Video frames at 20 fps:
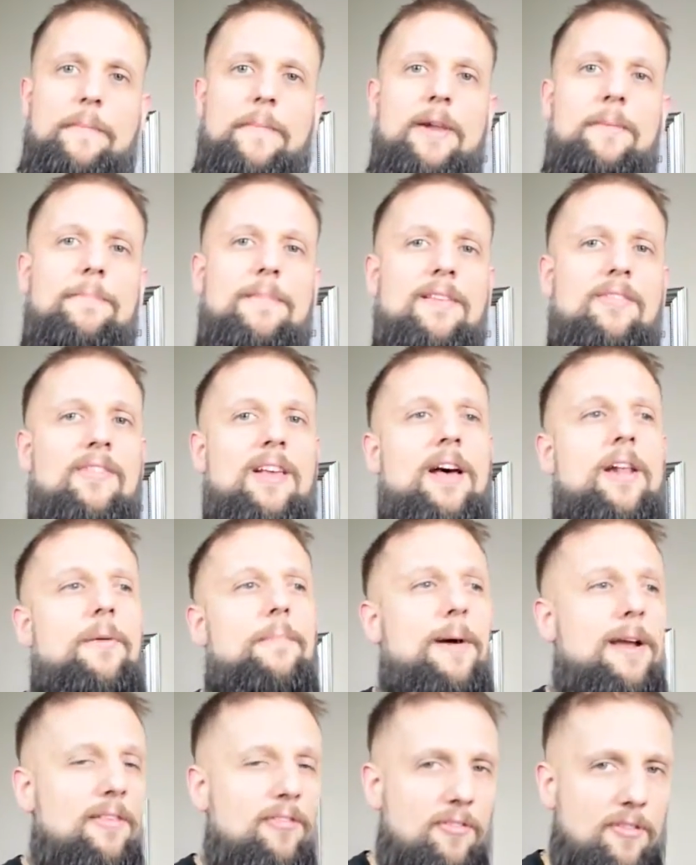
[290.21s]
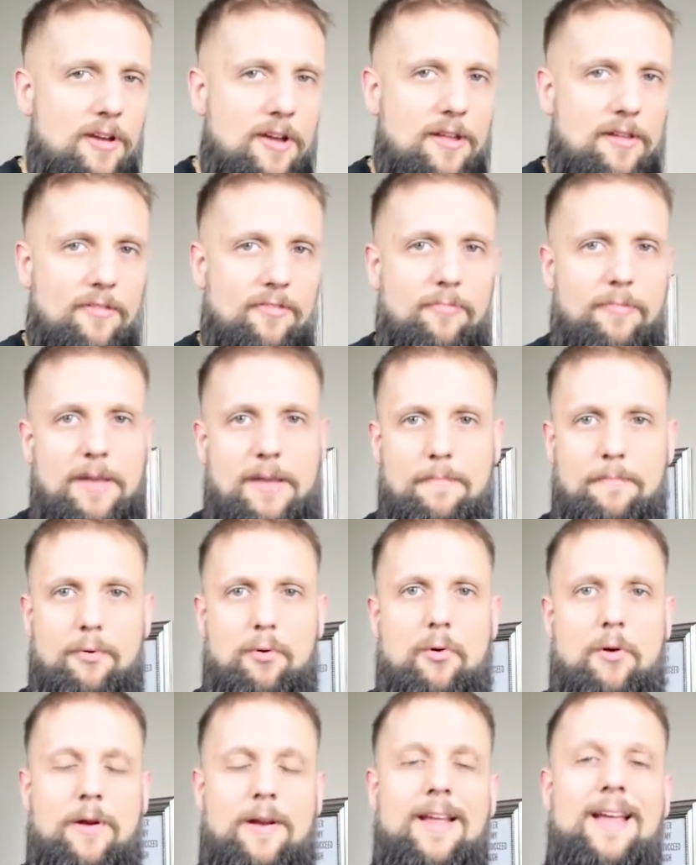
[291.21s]
I'm gonna miss out on my sons being
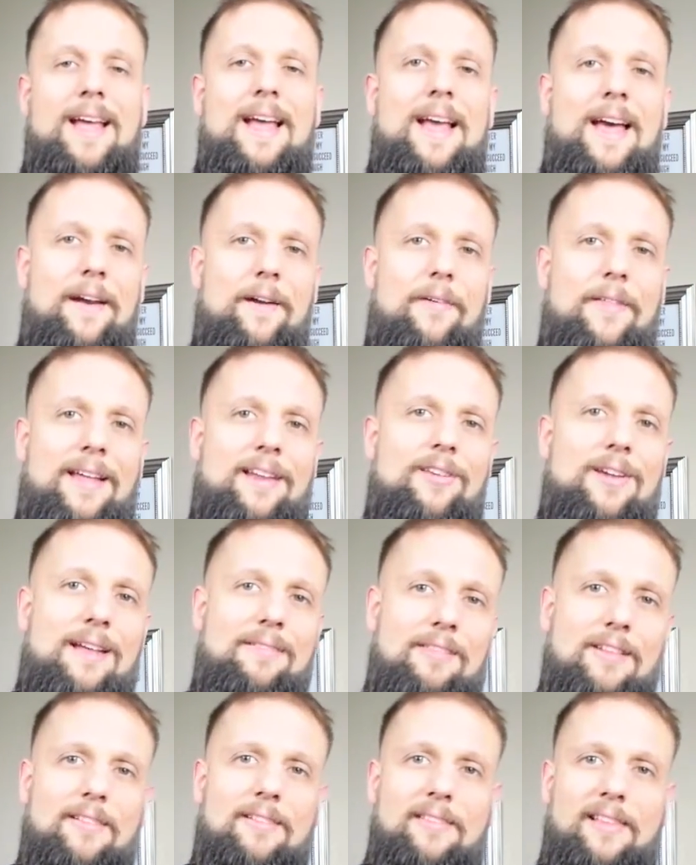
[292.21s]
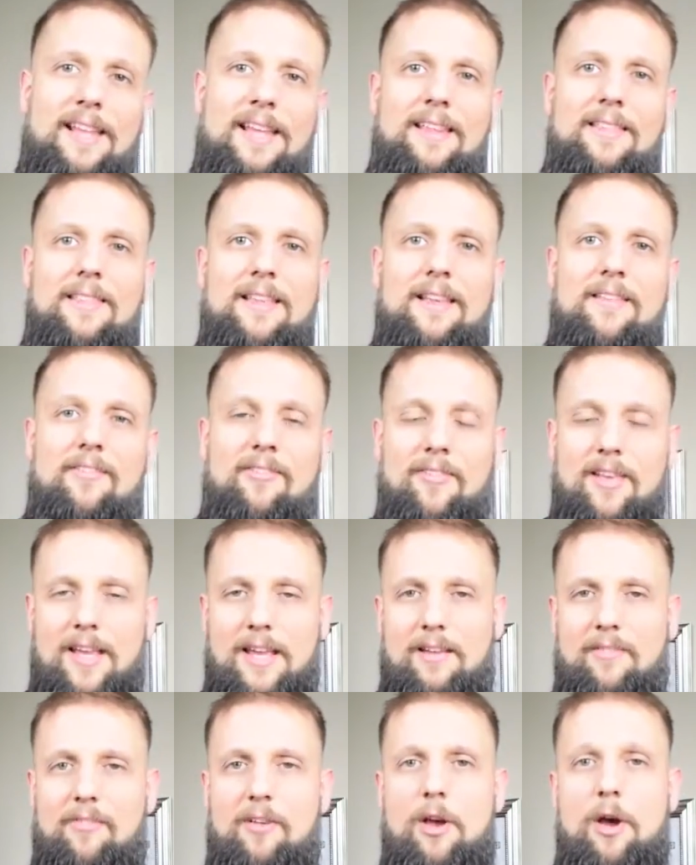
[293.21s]
born and all that. You have to link these
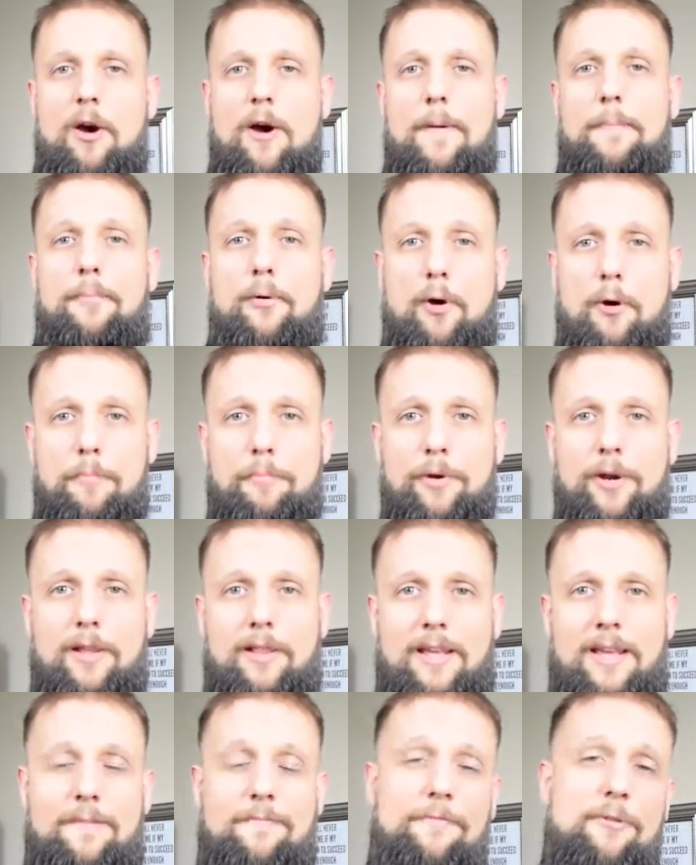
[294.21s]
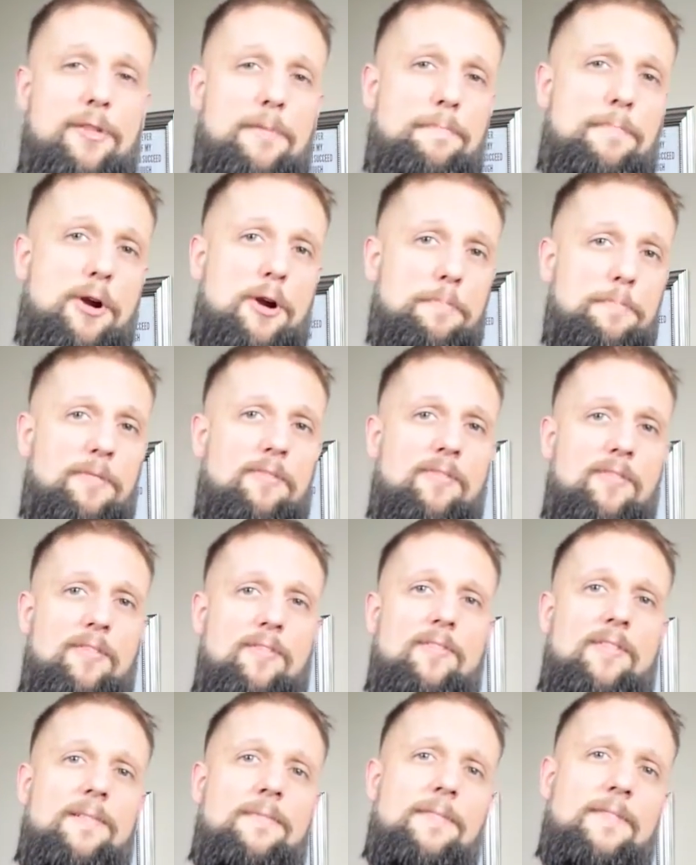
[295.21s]
things appropriately. And for the
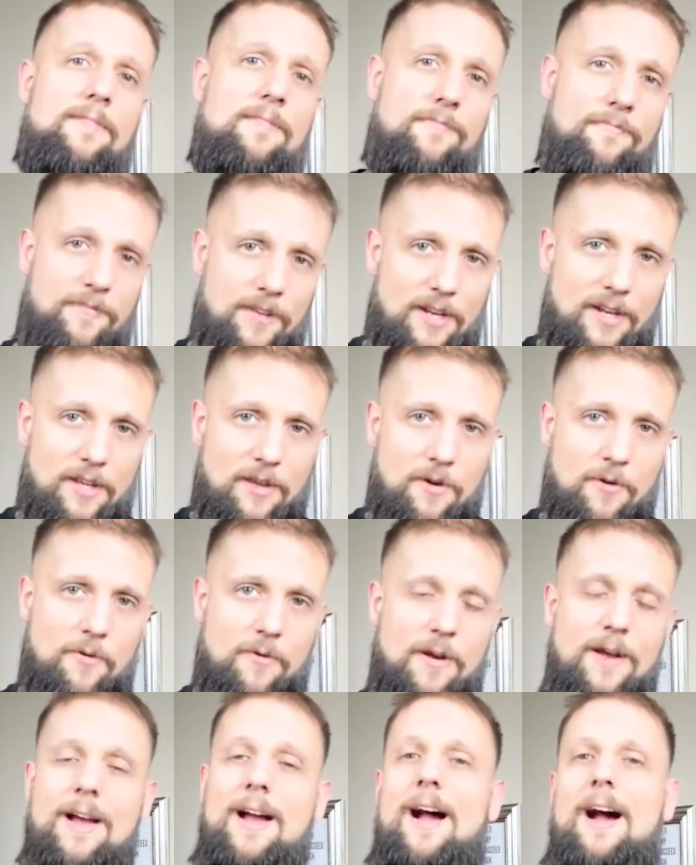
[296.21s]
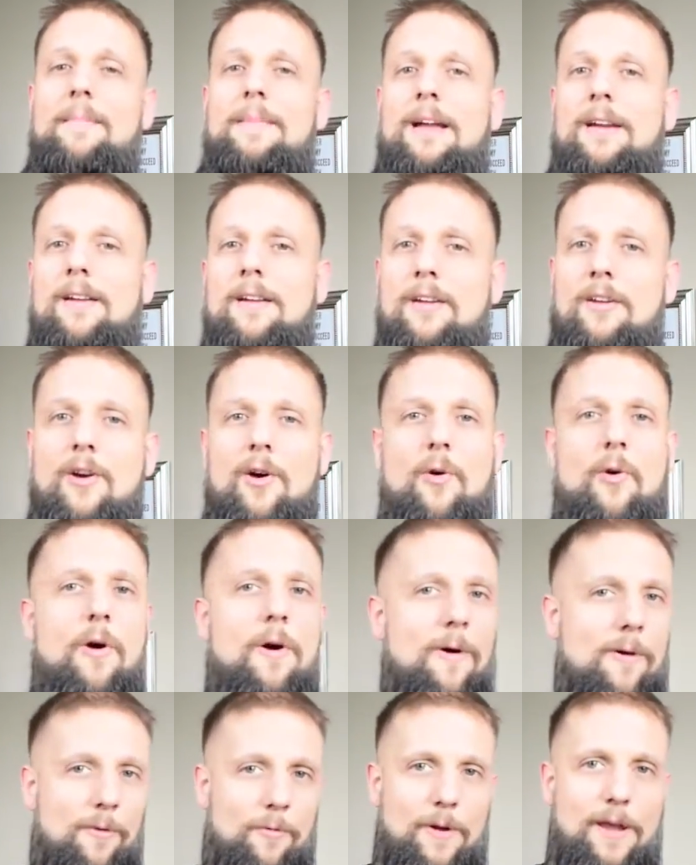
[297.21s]
purposes of this video, I'm not gonna go
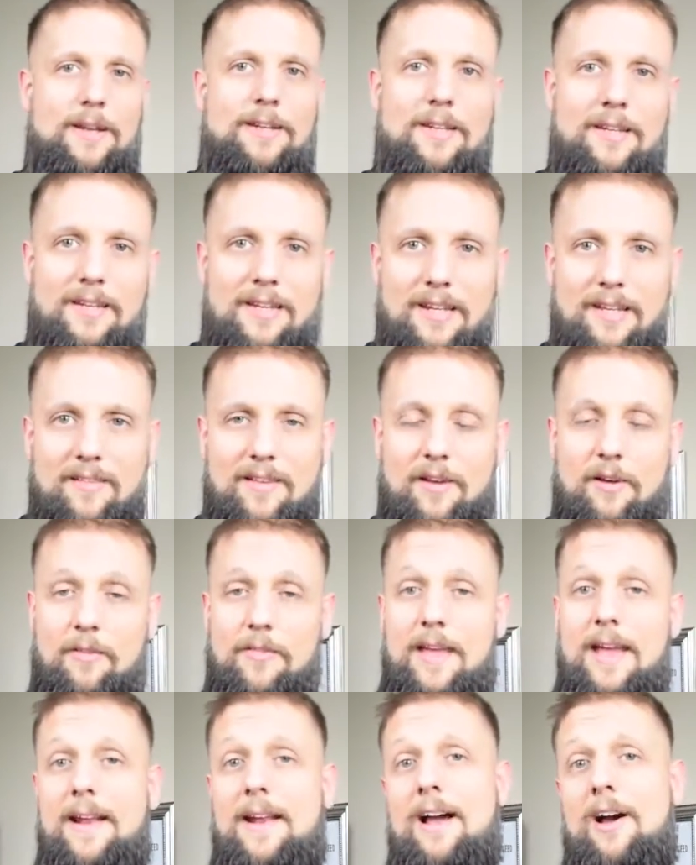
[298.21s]
all the way into detail on that.